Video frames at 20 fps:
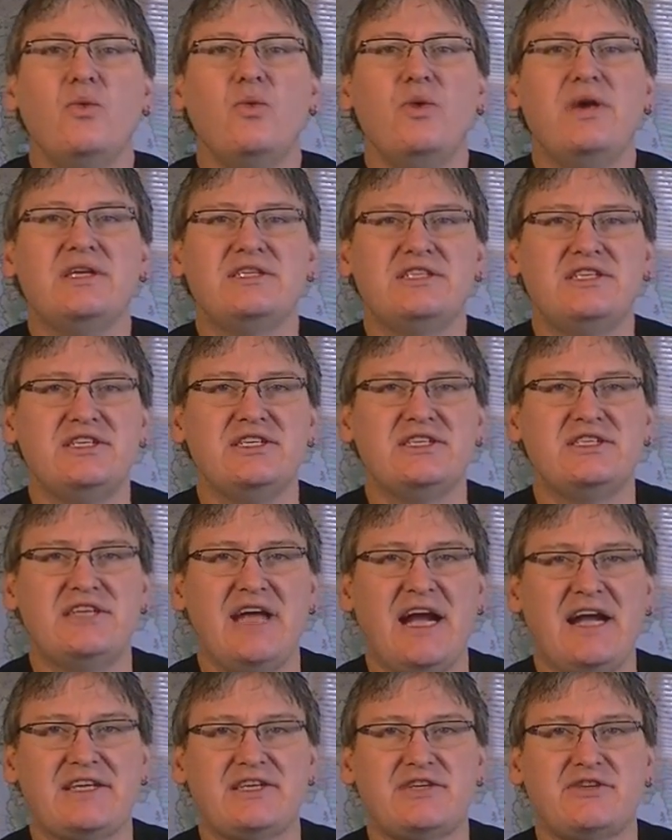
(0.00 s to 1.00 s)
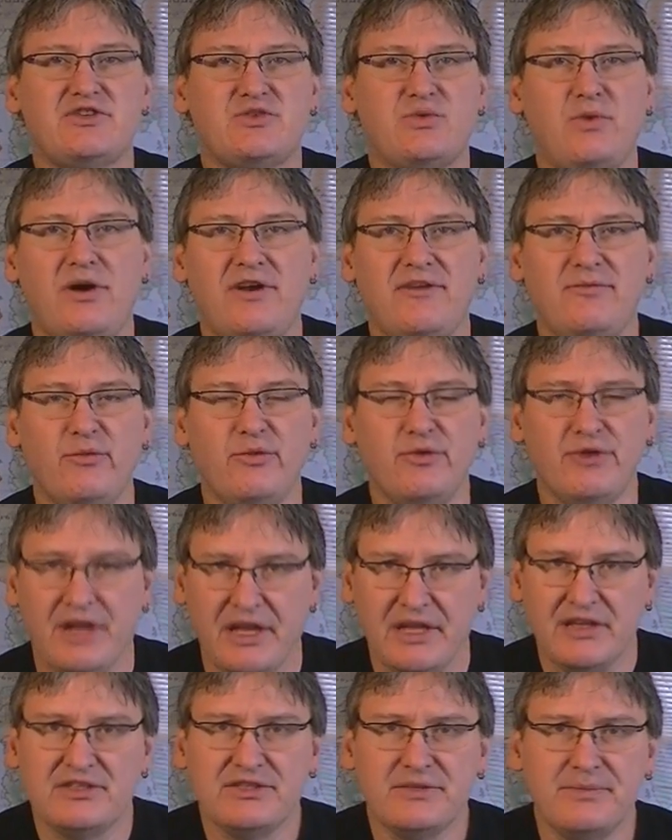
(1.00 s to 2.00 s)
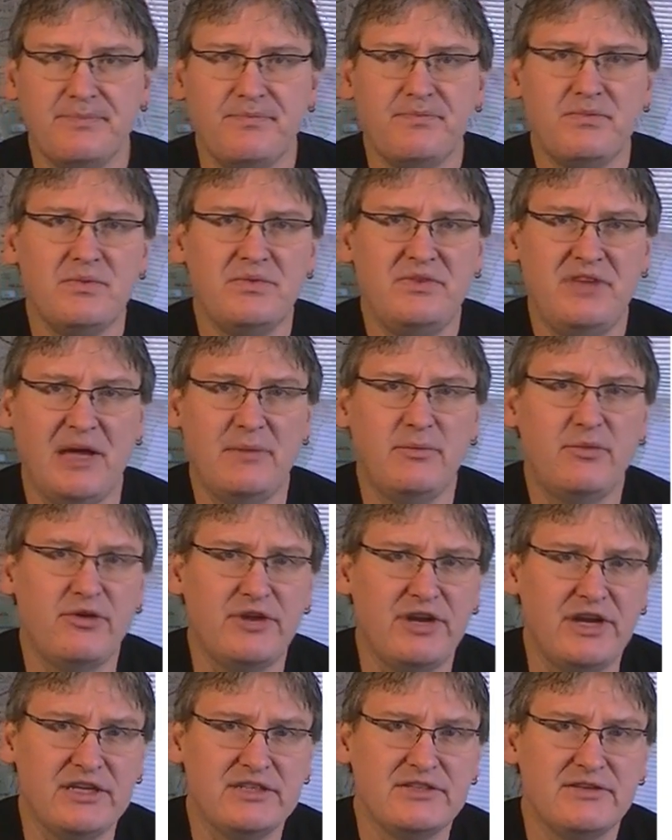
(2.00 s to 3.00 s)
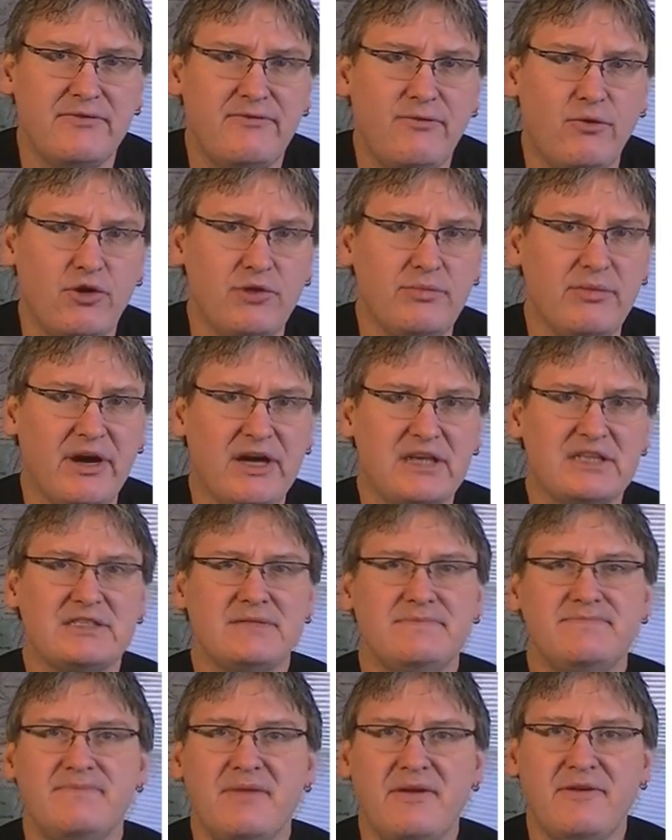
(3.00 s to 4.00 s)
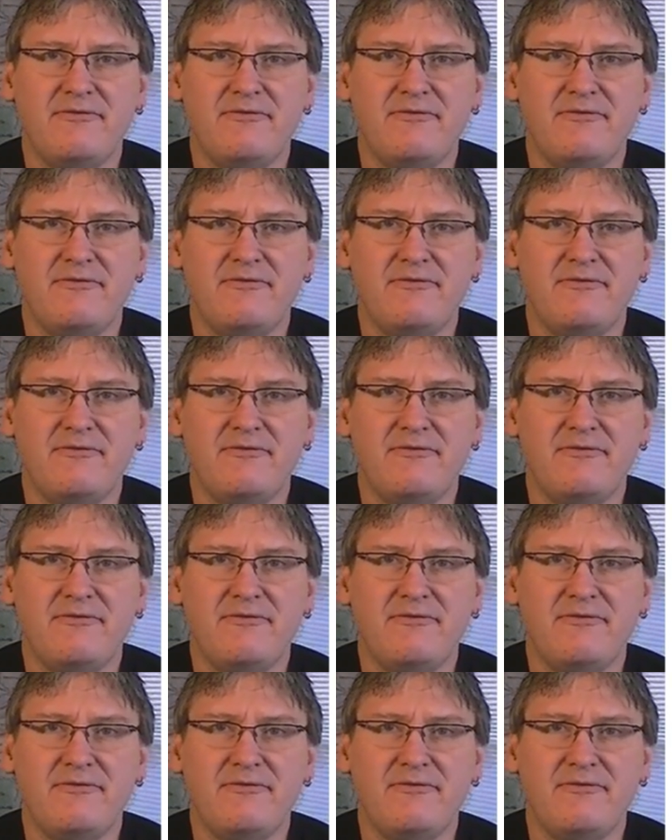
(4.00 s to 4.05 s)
we can see this tactical squad of Marines, 10 Marines, 40 bucks,